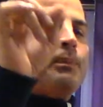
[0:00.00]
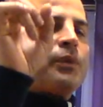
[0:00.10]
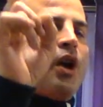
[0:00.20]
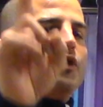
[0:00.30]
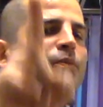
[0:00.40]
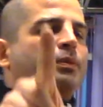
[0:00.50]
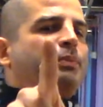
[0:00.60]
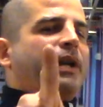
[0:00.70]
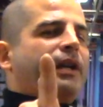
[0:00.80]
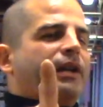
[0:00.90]
are you
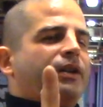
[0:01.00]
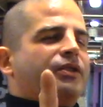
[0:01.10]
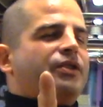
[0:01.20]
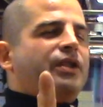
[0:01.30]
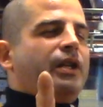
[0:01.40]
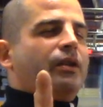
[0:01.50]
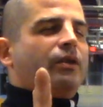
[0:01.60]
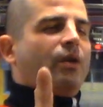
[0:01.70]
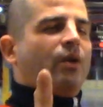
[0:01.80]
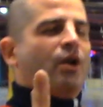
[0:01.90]
prepared to
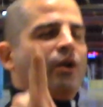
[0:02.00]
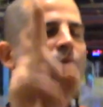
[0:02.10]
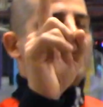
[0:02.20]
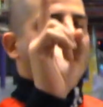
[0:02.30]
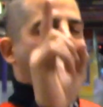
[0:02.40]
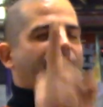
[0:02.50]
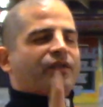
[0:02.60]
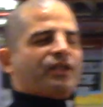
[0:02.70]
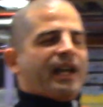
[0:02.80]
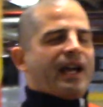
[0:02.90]
deal with a
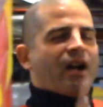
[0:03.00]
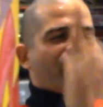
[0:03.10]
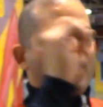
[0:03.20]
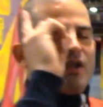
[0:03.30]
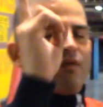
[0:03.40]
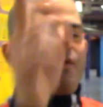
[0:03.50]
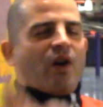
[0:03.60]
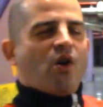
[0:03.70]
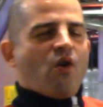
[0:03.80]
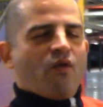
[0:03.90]
lifestyle that
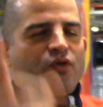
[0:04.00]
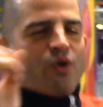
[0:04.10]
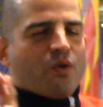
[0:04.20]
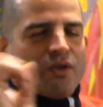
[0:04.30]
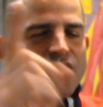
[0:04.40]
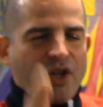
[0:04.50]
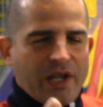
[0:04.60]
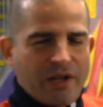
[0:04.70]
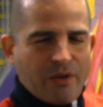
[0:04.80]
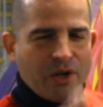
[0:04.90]
involves going to
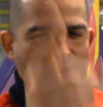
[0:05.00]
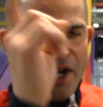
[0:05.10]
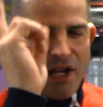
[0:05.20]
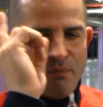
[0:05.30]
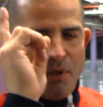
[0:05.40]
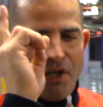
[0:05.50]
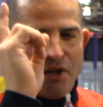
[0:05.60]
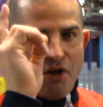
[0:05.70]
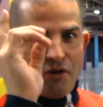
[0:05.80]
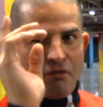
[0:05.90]
jail and being
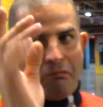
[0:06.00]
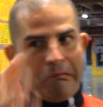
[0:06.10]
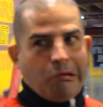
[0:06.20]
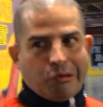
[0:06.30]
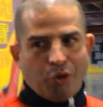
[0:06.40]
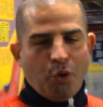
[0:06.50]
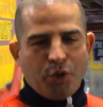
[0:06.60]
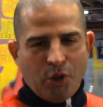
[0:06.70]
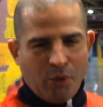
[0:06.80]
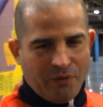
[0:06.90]
on
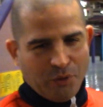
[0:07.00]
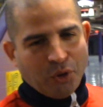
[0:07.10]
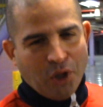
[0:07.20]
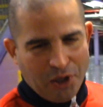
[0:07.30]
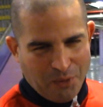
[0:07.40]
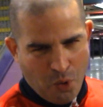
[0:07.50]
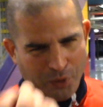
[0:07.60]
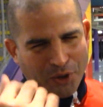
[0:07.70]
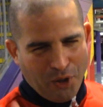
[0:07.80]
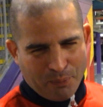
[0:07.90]
custodial, or whatever you call it, what
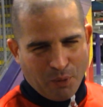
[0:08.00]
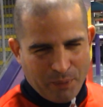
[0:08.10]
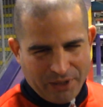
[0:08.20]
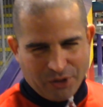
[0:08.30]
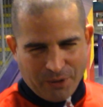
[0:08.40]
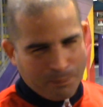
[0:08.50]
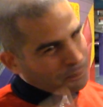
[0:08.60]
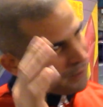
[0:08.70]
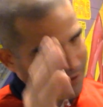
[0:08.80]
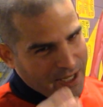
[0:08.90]
we call probation?
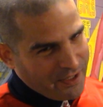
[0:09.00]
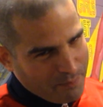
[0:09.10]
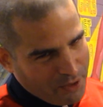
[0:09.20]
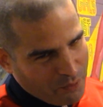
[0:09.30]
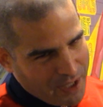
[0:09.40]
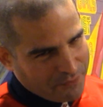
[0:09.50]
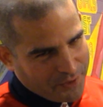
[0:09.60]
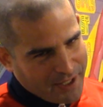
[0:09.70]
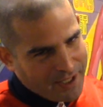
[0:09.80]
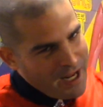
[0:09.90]
Not everybody ready for
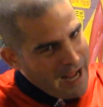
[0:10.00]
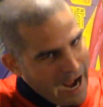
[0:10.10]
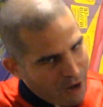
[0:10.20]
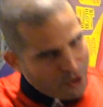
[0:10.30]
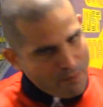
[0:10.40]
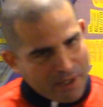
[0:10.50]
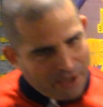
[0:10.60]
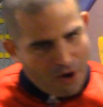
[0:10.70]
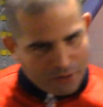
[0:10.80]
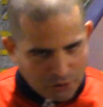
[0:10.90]
that. How
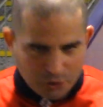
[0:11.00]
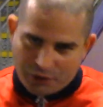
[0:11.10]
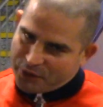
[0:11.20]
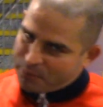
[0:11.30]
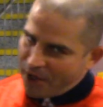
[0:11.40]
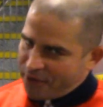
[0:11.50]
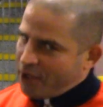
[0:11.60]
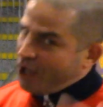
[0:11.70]
committed are you to this, brother?